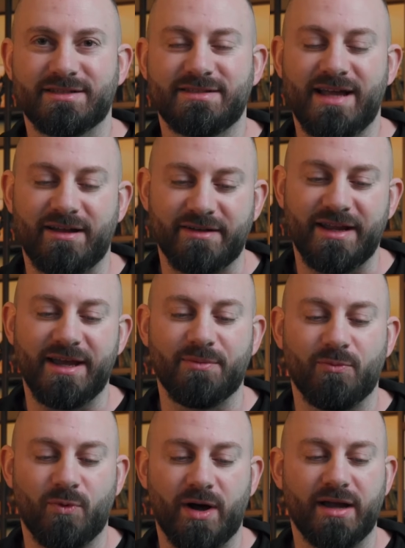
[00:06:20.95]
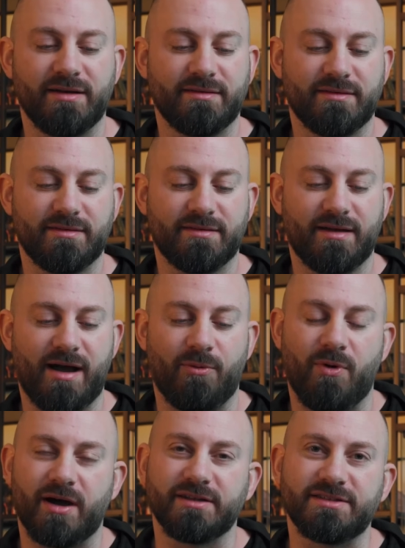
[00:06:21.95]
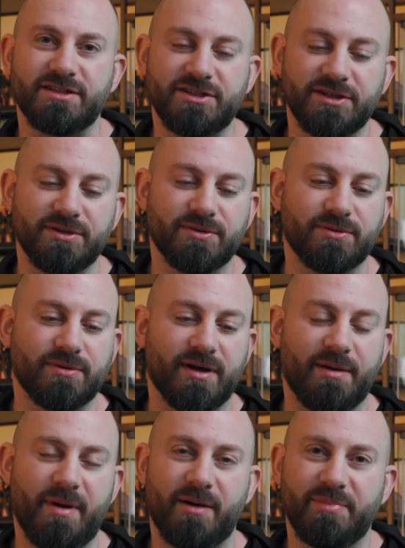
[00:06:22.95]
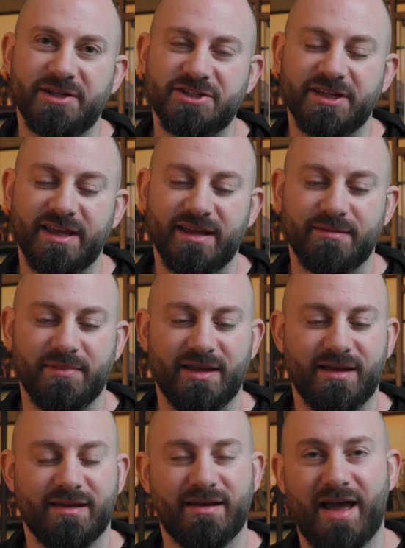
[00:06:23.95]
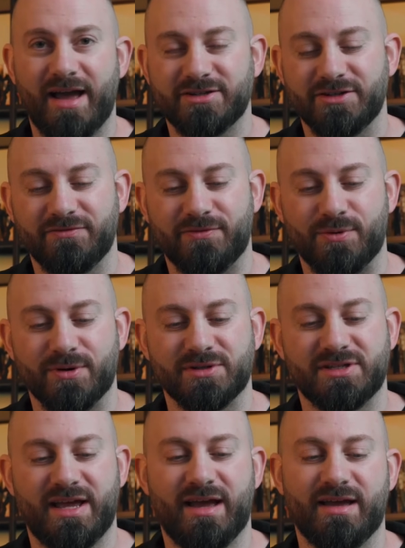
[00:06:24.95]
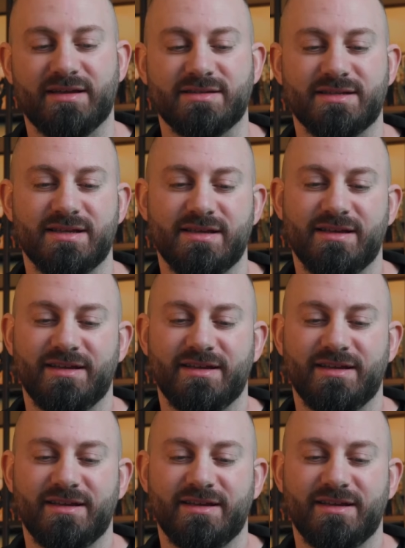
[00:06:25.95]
telling him what I wanted to do about pitching him in Action Force as,